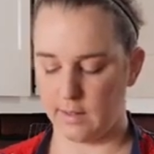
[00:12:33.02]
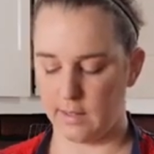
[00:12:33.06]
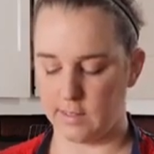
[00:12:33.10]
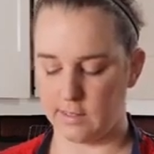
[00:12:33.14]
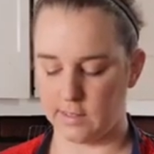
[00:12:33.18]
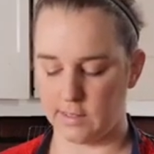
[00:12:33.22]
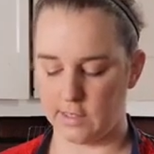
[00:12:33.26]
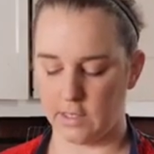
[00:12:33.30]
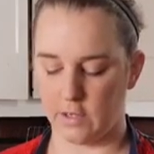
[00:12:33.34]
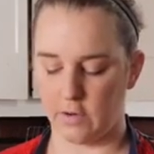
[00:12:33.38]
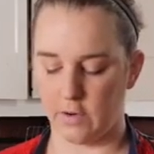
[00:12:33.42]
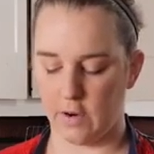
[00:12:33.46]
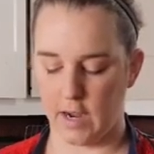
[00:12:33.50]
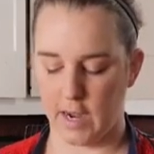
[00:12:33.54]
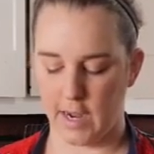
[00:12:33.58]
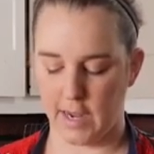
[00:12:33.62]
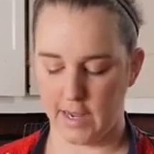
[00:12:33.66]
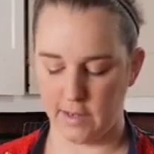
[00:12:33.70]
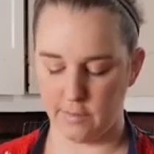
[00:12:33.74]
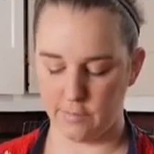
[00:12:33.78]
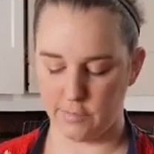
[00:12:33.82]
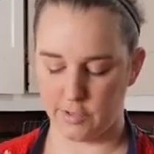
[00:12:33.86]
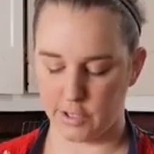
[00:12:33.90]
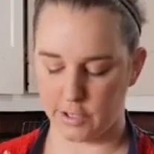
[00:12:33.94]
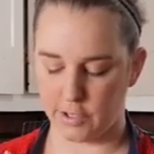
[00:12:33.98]
And so I
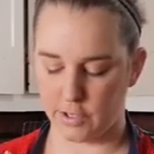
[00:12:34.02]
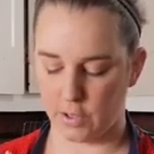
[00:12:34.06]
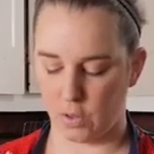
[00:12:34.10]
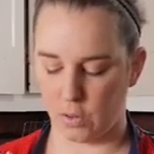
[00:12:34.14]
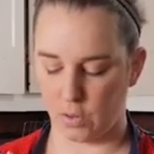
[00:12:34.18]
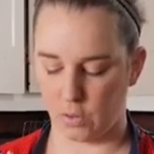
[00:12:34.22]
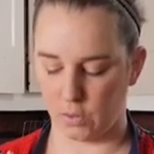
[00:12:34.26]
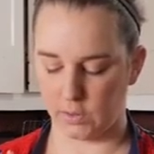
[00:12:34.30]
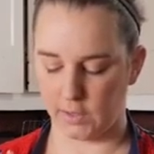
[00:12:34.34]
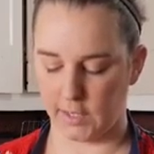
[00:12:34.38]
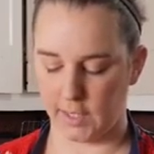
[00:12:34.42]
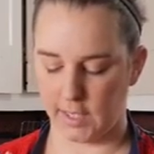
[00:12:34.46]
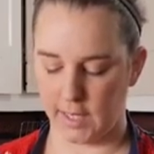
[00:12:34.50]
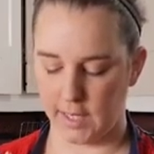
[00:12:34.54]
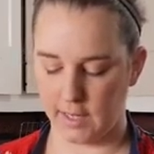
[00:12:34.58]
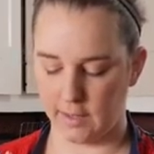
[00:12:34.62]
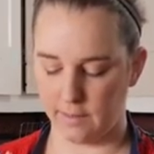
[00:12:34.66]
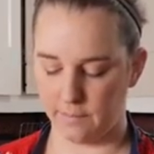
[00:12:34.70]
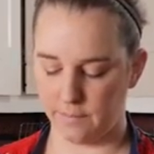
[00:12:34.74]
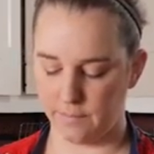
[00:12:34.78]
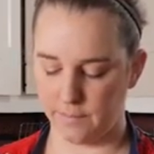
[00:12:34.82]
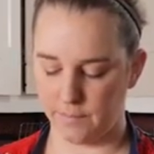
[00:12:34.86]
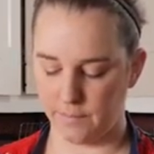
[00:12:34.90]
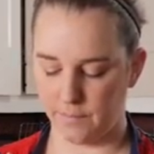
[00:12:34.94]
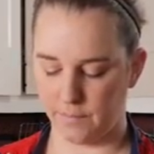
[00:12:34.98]
am just holding
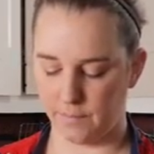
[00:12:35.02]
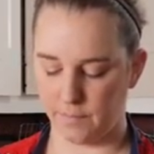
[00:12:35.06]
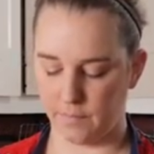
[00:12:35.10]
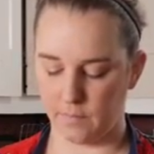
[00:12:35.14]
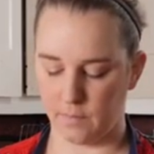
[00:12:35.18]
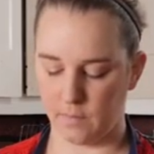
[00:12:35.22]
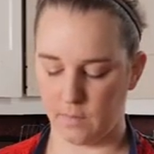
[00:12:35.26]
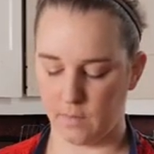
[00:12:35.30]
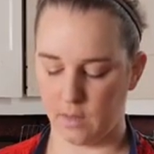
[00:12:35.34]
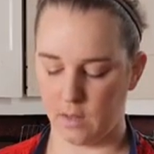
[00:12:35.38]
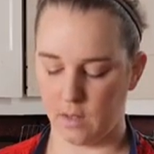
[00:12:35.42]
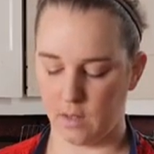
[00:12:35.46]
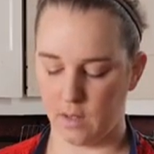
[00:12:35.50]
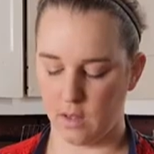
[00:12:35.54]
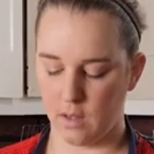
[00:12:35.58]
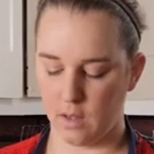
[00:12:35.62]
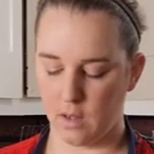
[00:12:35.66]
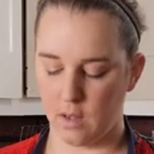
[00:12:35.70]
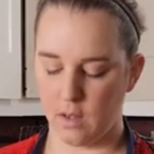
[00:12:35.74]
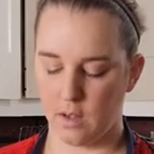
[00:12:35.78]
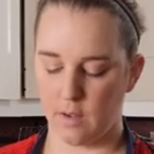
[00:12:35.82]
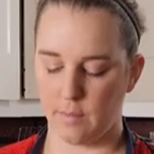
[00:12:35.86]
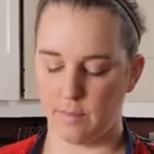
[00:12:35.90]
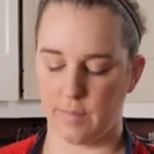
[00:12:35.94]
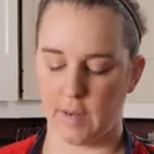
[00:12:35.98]
it
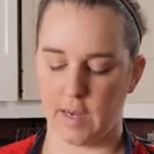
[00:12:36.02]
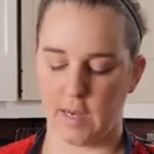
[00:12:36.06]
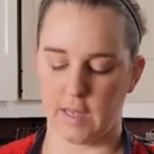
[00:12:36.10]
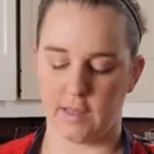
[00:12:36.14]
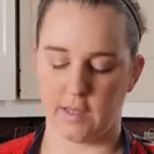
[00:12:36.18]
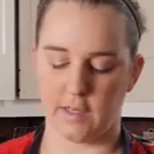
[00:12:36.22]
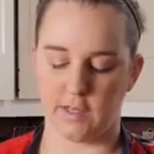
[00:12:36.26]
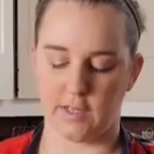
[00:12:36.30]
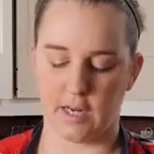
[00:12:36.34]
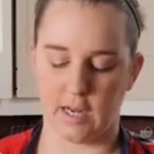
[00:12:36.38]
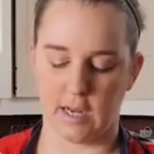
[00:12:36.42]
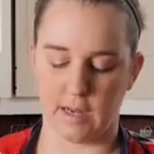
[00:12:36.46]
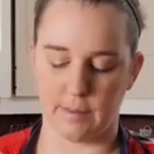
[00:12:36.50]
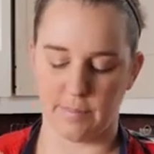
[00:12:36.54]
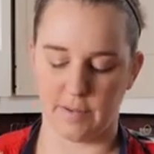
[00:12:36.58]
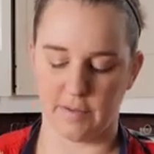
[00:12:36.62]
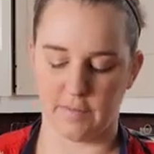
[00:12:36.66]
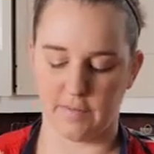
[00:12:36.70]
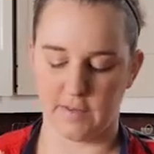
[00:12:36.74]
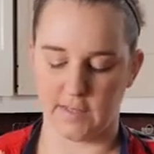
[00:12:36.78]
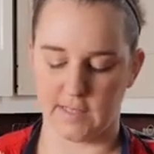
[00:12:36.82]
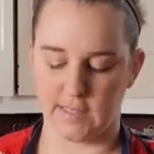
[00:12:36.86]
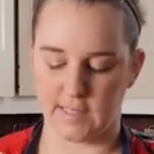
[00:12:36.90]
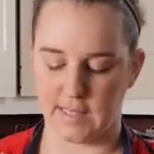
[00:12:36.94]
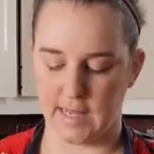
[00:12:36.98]
by the top
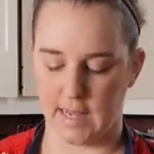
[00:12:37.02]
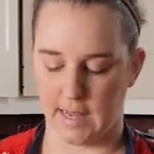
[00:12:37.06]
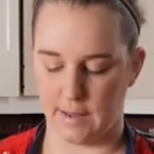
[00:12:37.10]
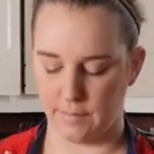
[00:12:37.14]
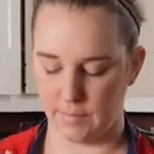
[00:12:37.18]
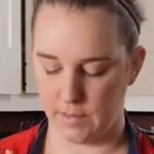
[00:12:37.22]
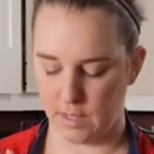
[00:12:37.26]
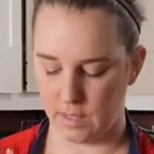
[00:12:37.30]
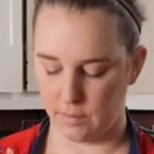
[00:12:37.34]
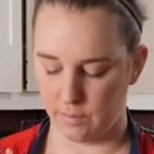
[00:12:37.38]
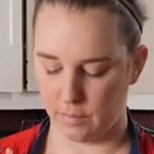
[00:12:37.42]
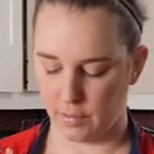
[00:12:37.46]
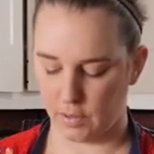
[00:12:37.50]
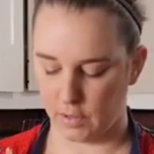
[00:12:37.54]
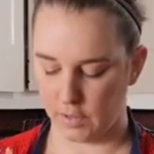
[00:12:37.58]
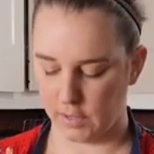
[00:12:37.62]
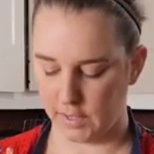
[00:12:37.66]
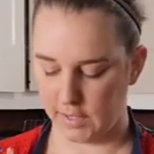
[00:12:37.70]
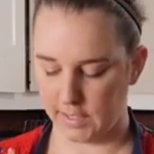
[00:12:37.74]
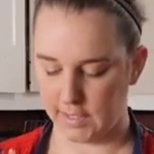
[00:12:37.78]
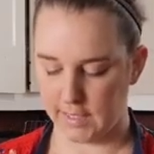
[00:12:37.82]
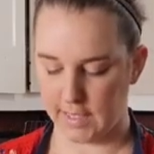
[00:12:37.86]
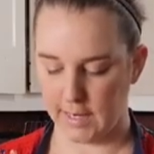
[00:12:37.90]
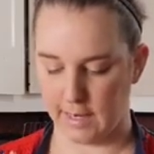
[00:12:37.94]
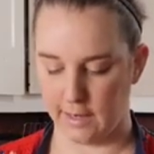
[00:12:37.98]
of the stem and
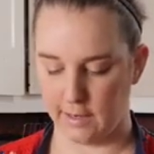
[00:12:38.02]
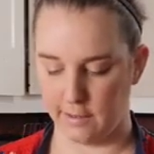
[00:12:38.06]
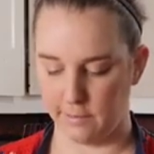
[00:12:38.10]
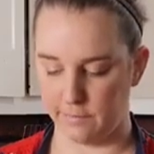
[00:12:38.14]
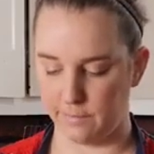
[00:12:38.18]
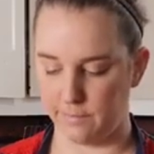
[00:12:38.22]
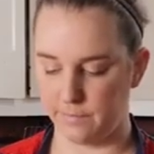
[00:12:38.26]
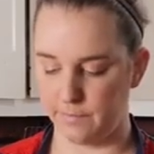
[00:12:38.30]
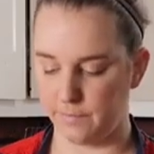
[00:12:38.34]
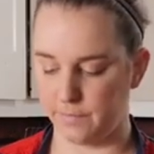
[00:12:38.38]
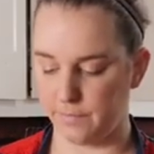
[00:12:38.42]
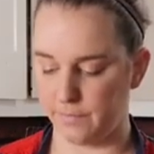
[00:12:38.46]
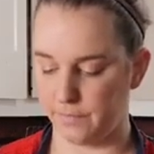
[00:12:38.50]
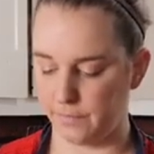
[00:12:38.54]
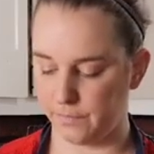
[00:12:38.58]
pulling down.